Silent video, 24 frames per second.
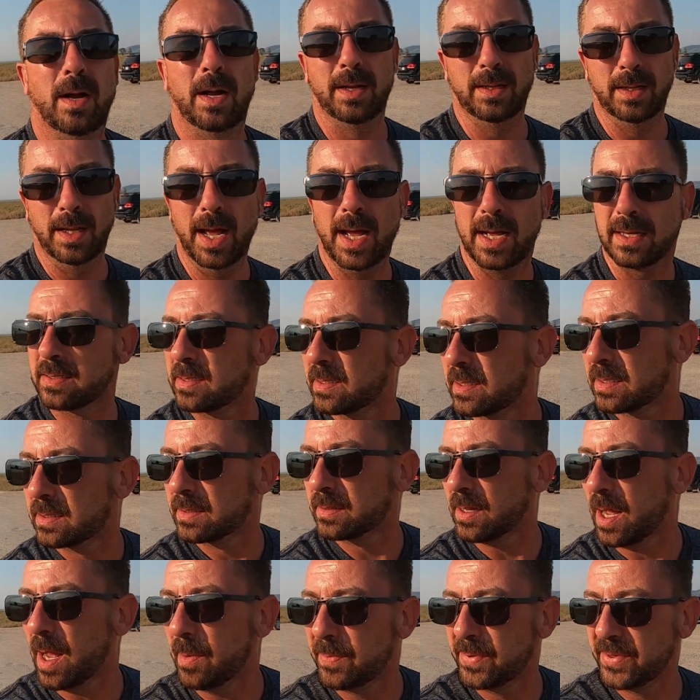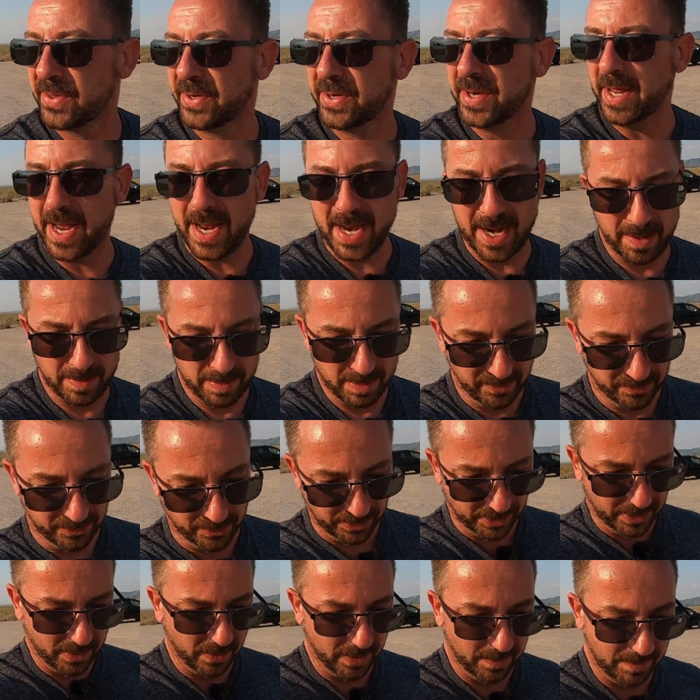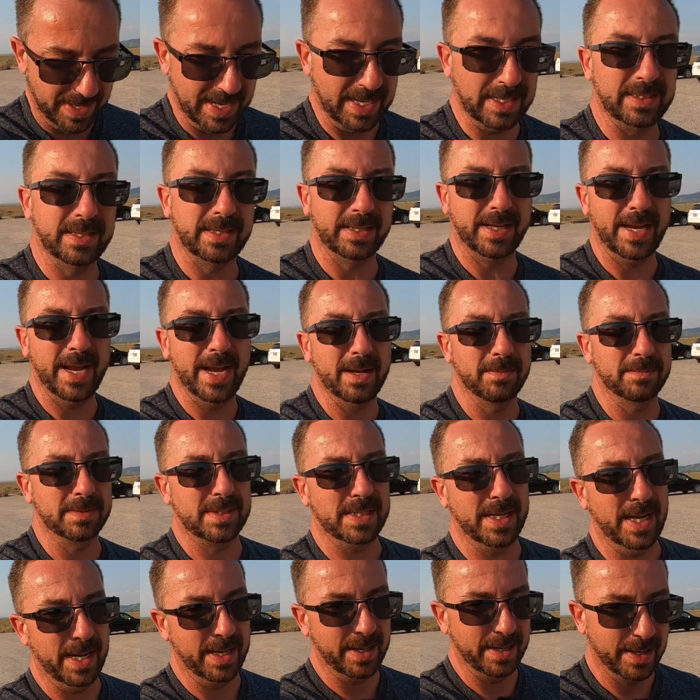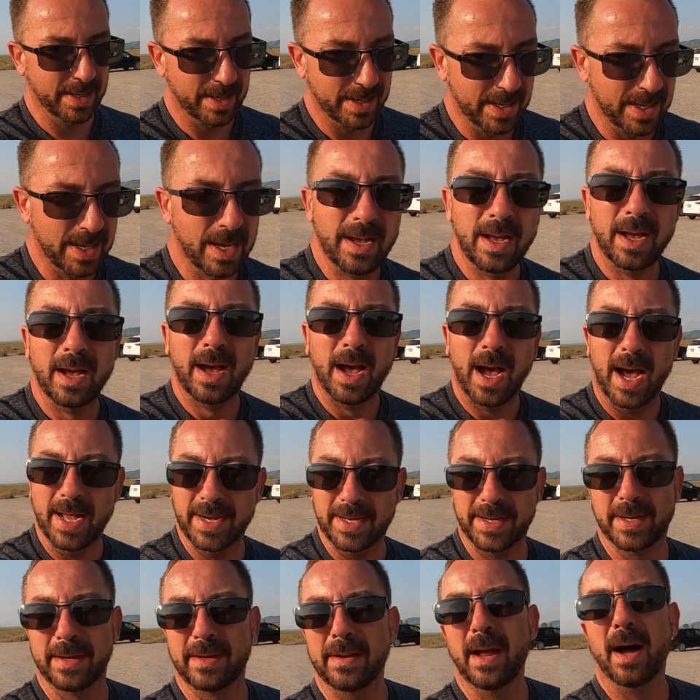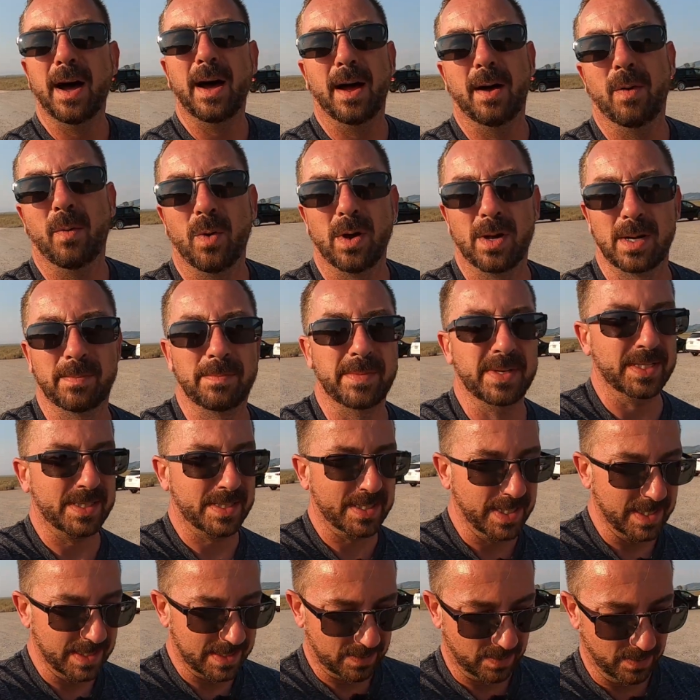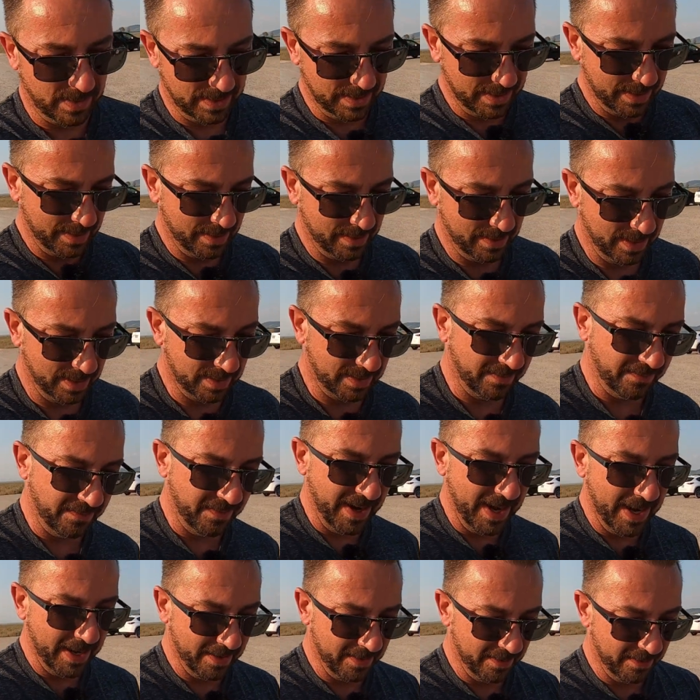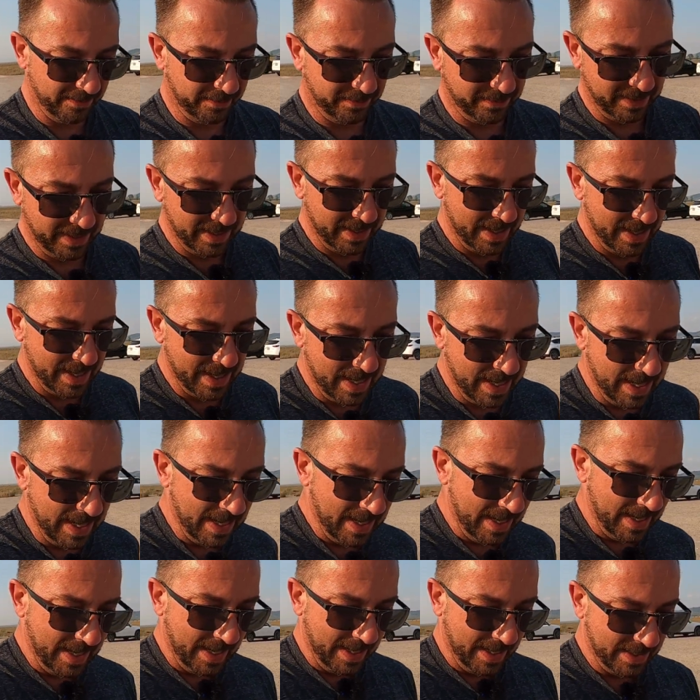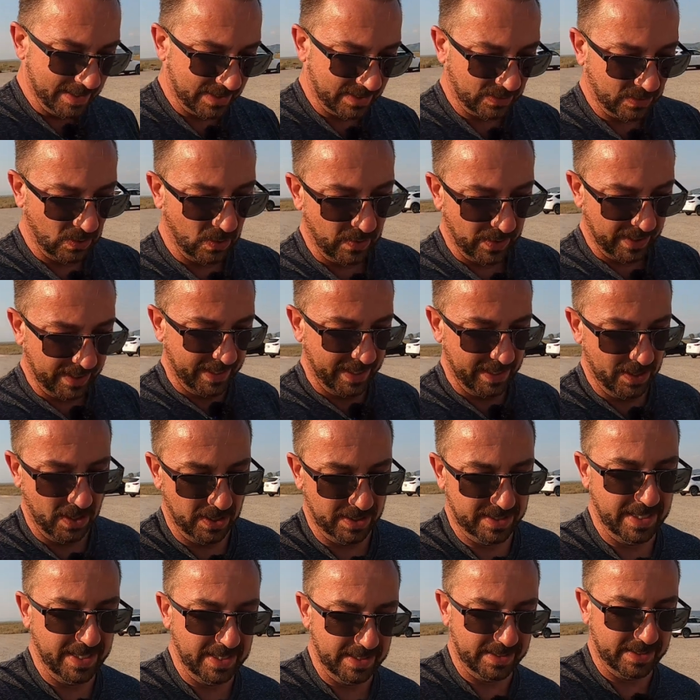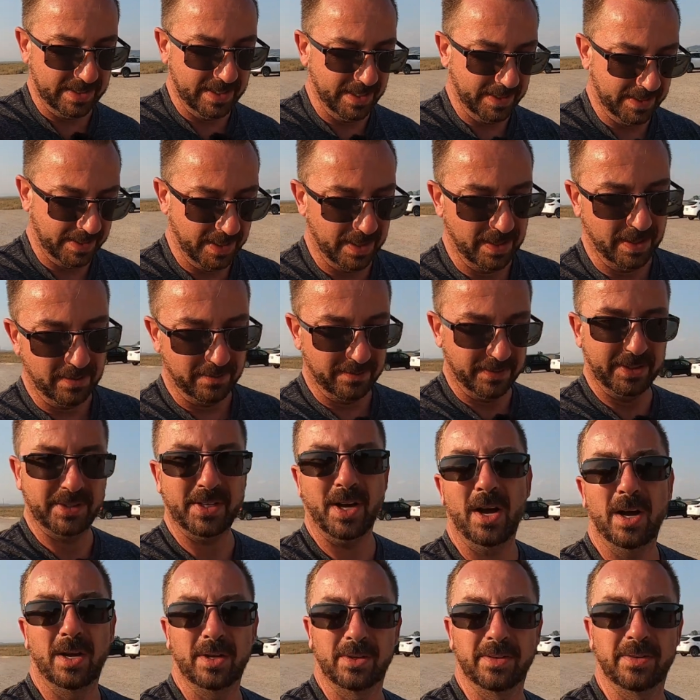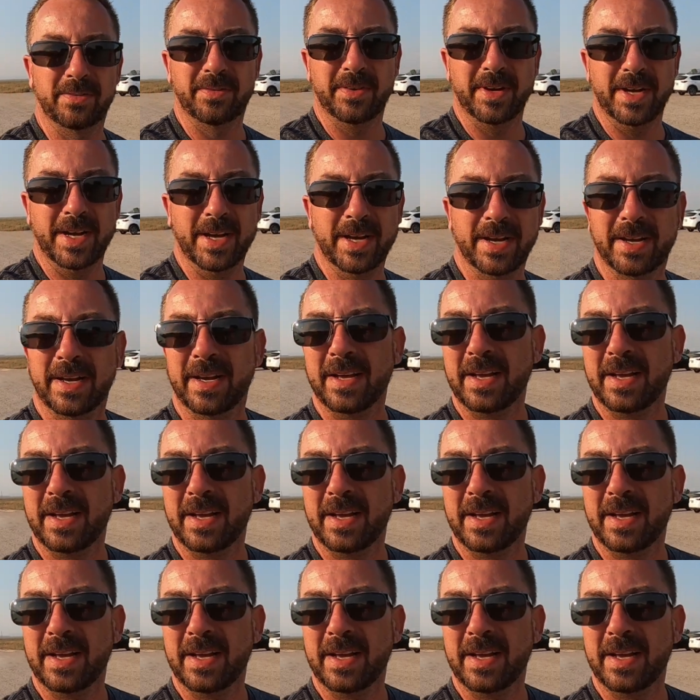right, last stop of the day before going back to the campsite. I did not want to miss this one. As a fan of historic and artistic photography,